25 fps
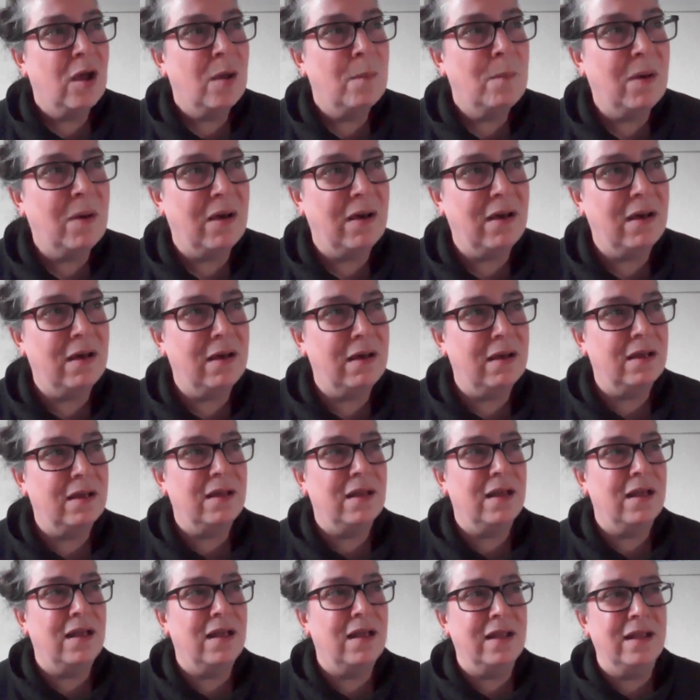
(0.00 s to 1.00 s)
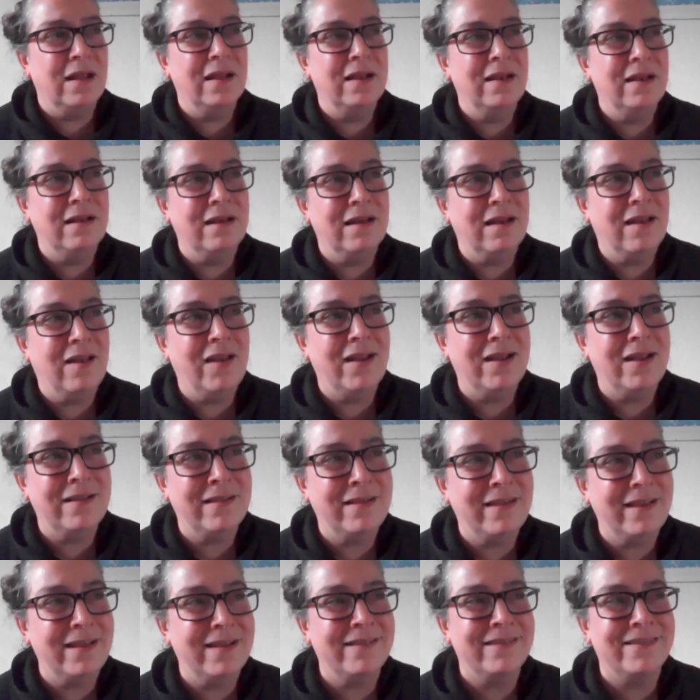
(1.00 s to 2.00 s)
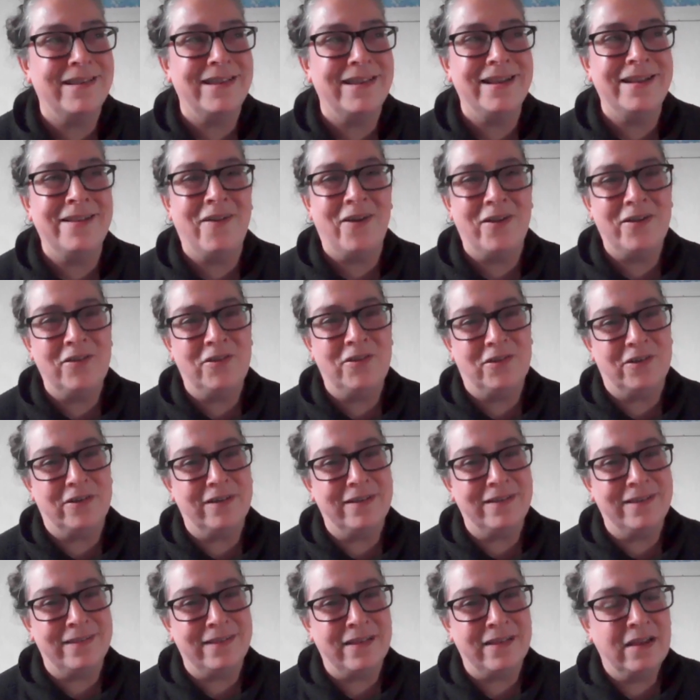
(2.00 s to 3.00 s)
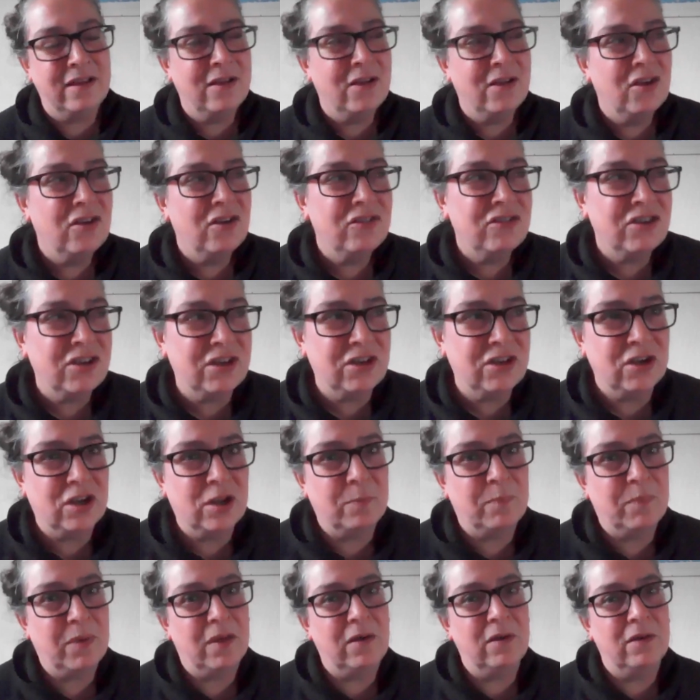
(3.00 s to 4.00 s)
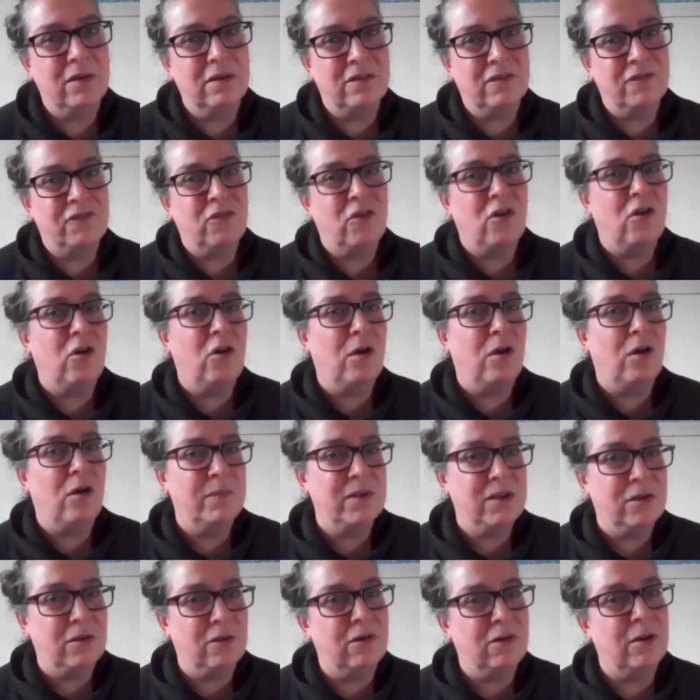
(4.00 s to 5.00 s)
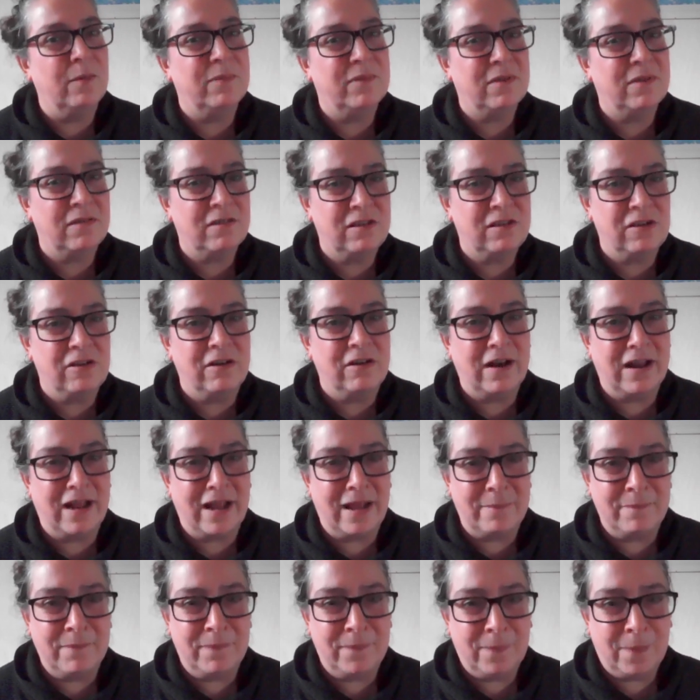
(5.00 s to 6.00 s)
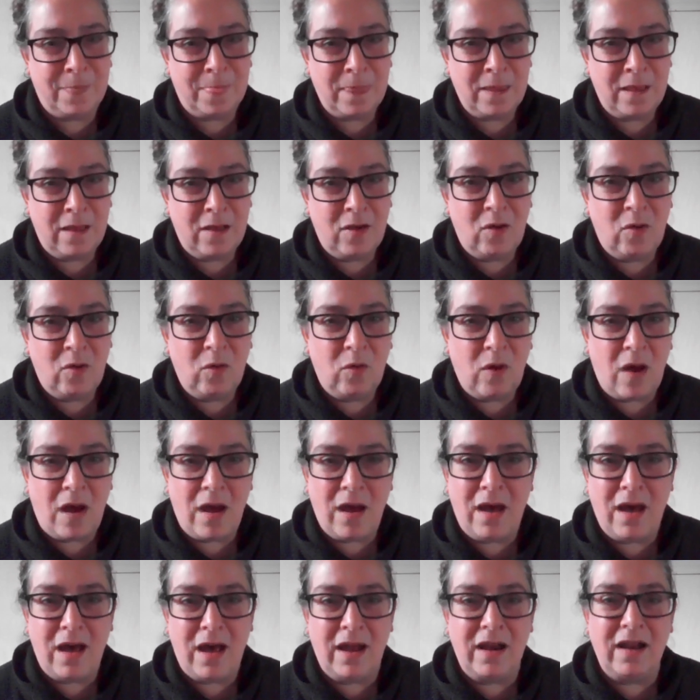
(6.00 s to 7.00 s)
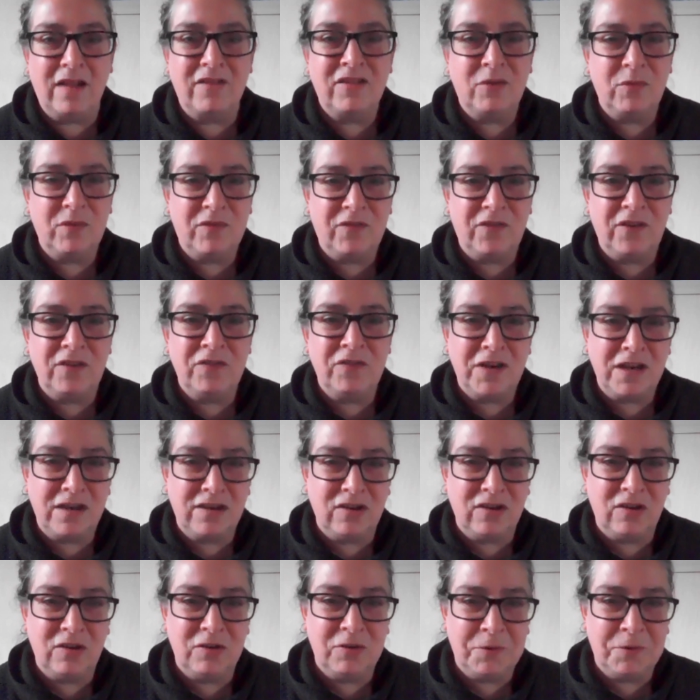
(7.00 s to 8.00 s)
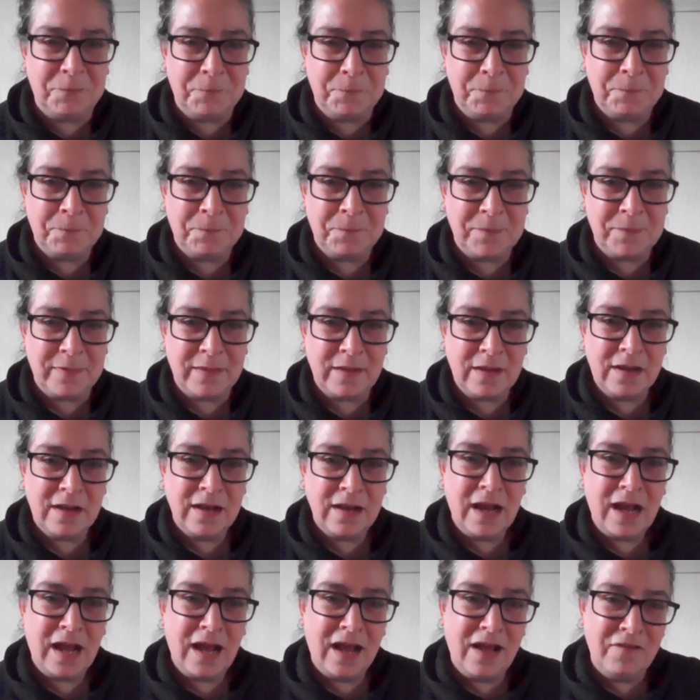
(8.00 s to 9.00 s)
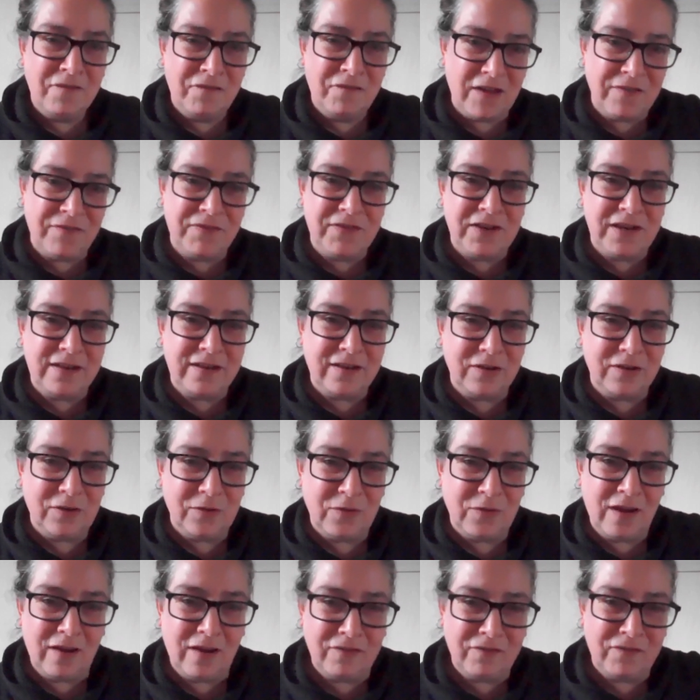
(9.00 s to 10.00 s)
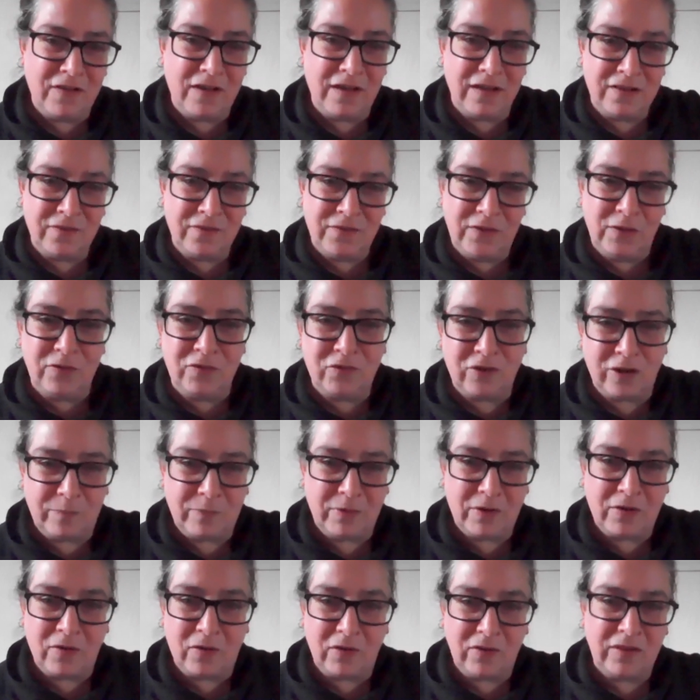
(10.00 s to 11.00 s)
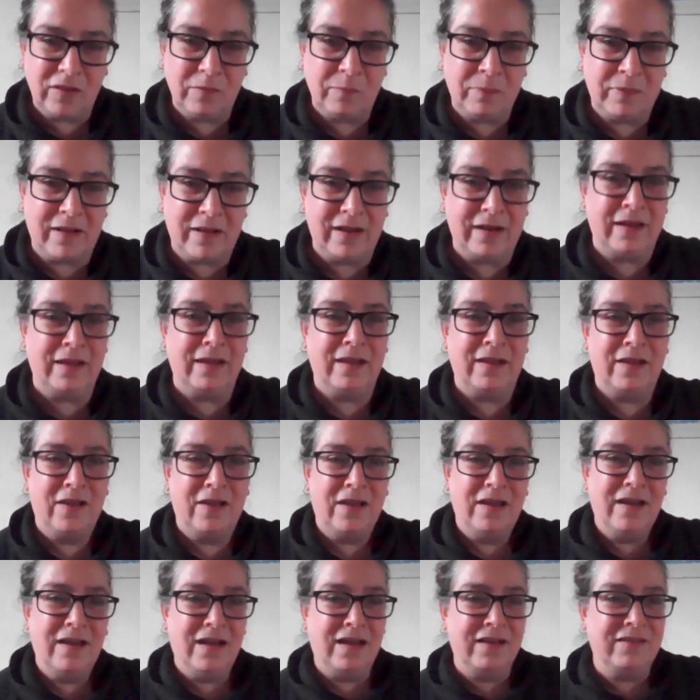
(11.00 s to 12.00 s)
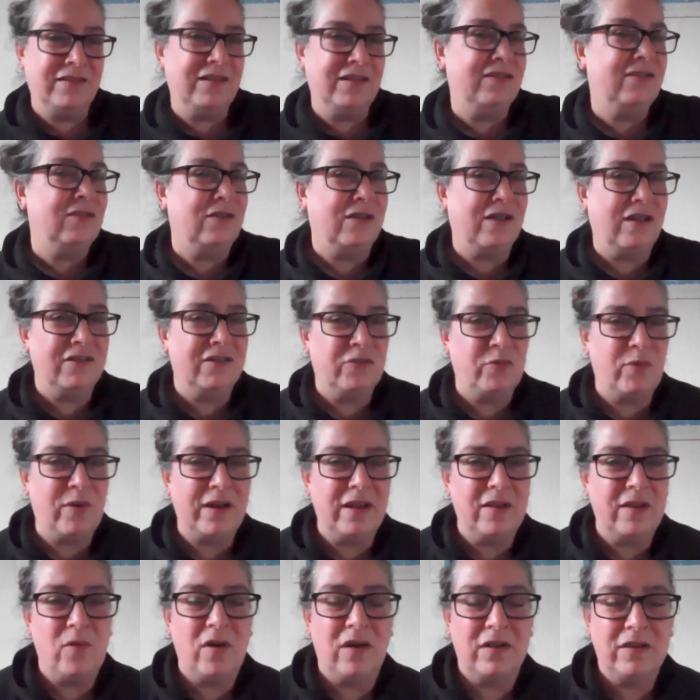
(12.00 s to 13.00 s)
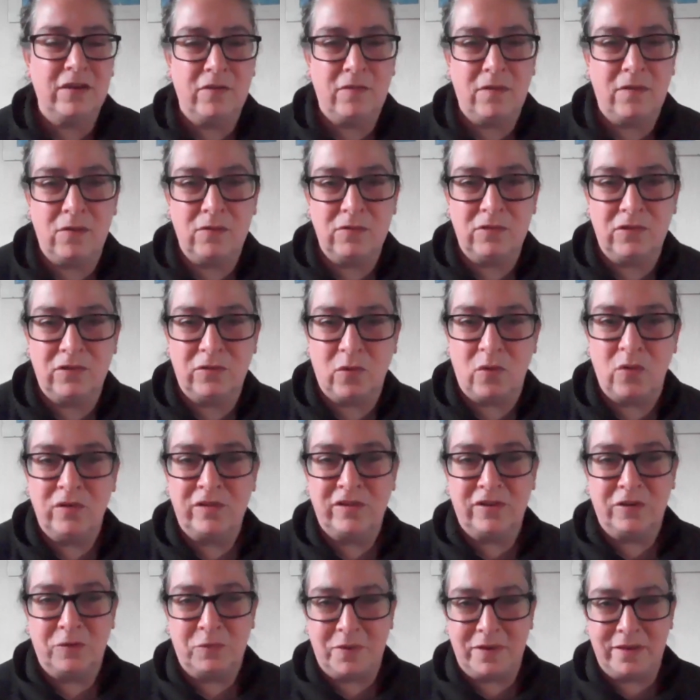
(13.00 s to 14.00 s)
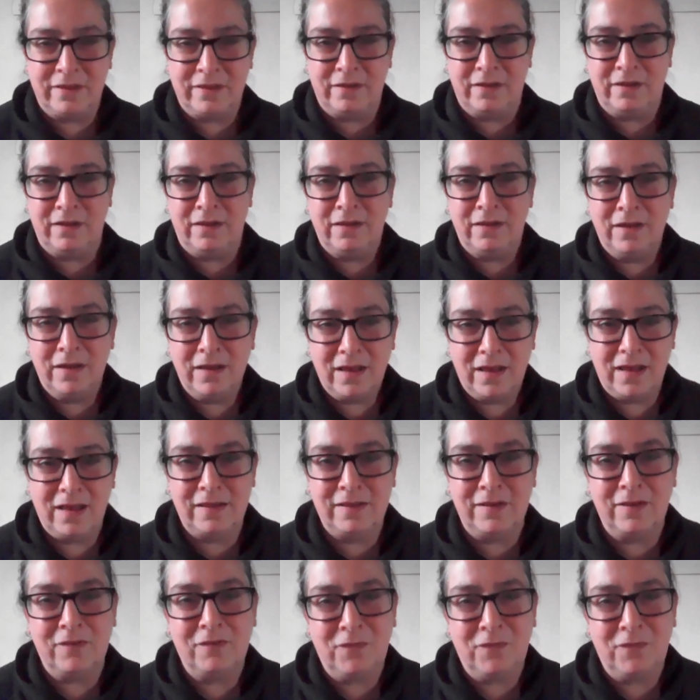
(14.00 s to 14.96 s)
But in like 1600s, she took a boat from Europe to Suriname, and she was 52. 52, her first field trip across the planet, and she took her 21-year-old daughter with her as a